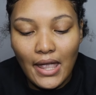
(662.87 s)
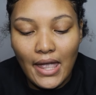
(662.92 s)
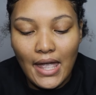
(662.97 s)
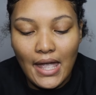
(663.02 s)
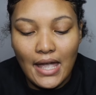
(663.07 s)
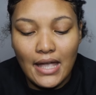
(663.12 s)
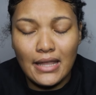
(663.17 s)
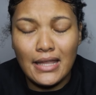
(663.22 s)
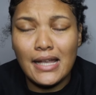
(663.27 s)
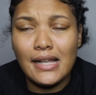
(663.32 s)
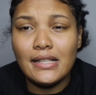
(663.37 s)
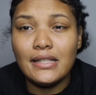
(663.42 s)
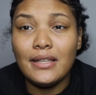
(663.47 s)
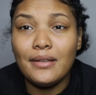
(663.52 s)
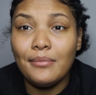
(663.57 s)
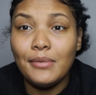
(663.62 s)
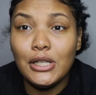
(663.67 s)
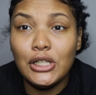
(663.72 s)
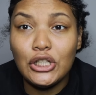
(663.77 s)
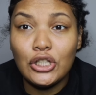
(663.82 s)
And they
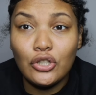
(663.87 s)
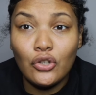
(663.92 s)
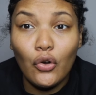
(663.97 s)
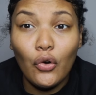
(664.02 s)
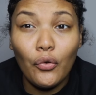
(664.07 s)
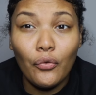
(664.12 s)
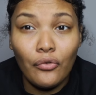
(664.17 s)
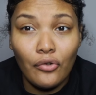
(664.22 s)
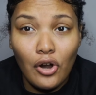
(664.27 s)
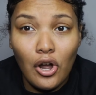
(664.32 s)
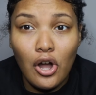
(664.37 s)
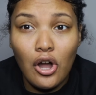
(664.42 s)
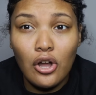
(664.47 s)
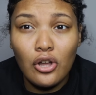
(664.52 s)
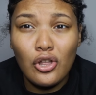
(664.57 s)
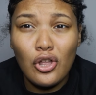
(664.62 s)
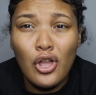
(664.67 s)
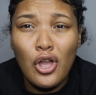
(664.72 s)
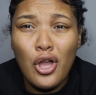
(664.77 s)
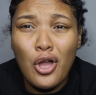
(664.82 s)
did me so
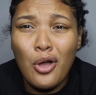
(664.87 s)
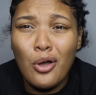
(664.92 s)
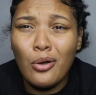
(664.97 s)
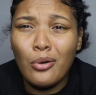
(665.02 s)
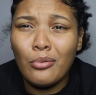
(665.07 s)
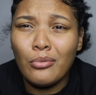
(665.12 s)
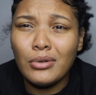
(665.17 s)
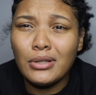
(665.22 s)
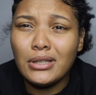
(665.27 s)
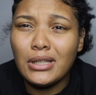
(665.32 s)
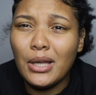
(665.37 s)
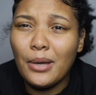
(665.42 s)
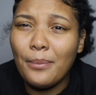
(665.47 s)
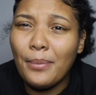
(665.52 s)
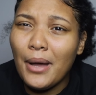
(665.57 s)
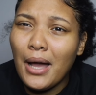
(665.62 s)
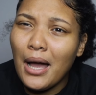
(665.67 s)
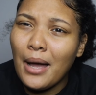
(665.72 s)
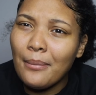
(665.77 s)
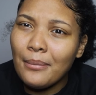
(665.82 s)
wrong with the
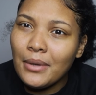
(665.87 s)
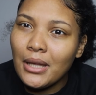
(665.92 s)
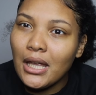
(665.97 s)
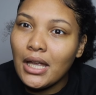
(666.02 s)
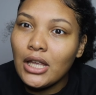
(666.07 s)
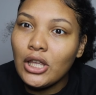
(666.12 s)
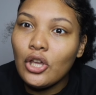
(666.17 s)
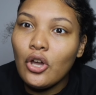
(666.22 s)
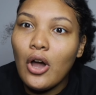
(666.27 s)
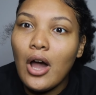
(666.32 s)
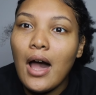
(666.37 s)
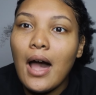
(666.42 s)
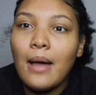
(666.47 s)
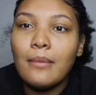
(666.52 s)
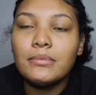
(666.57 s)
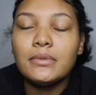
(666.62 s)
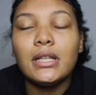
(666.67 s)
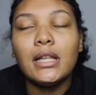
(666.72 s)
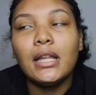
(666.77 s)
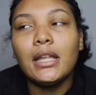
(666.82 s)
pumpkin, y'all.
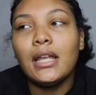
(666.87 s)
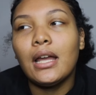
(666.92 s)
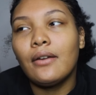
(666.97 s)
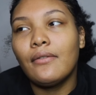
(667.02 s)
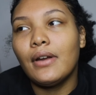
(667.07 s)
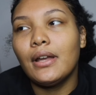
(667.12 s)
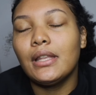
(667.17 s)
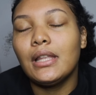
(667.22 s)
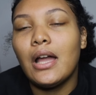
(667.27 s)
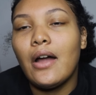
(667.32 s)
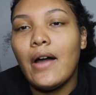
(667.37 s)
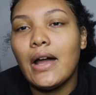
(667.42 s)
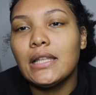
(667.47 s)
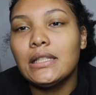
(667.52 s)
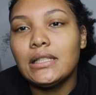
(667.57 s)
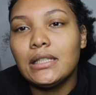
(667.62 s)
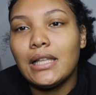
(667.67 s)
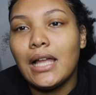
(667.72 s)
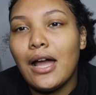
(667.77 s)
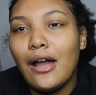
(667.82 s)
I'm telling y'all right now, I
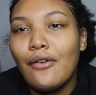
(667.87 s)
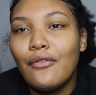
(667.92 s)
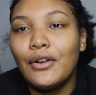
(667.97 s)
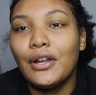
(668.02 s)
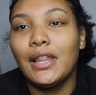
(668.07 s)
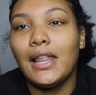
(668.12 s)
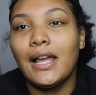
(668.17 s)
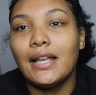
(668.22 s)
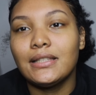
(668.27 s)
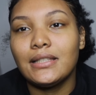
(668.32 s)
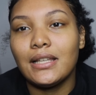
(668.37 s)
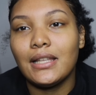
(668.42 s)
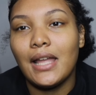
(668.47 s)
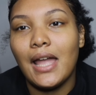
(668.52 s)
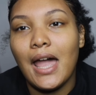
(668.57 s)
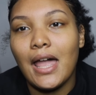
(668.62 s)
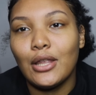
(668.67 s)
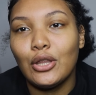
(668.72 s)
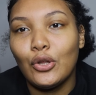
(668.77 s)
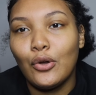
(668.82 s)
did not realize it
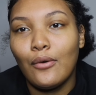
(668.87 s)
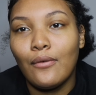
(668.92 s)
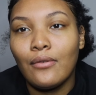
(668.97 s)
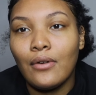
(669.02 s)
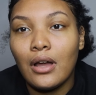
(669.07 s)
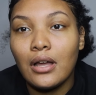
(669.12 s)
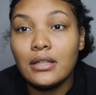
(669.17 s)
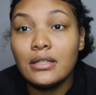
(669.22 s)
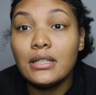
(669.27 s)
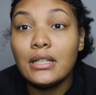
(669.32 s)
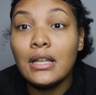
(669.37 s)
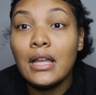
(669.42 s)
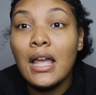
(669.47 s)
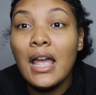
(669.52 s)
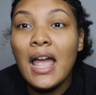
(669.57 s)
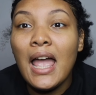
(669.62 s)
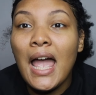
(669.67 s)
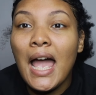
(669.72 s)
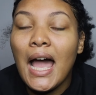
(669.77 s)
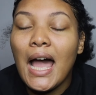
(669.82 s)
had no frosting.
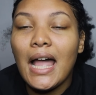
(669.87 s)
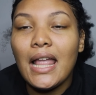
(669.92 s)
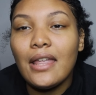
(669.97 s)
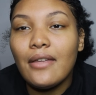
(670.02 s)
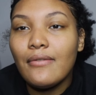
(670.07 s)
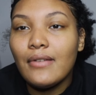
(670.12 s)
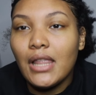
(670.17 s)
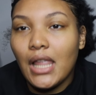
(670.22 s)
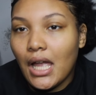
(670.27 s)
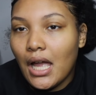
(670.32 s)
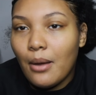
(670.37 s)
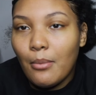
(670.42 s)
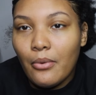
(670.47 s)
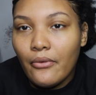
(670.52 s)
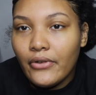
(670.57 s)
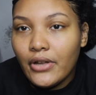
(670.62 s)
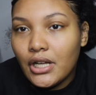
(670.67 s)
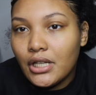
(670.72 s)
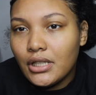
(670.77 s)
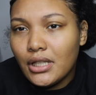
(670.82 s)
I even, like, I'm
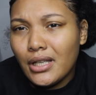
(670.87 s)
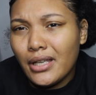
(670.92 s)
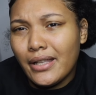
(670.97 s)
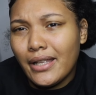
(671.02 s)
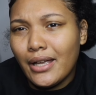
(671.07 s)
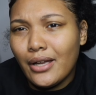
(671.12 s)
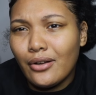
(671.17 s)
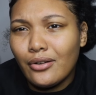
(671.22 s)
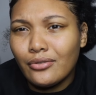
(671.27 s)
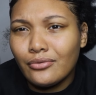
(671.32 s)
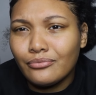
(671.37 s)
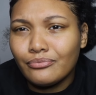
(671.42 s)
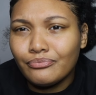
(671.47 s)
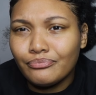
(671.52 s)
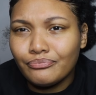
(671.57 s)
over here thinking like, oh,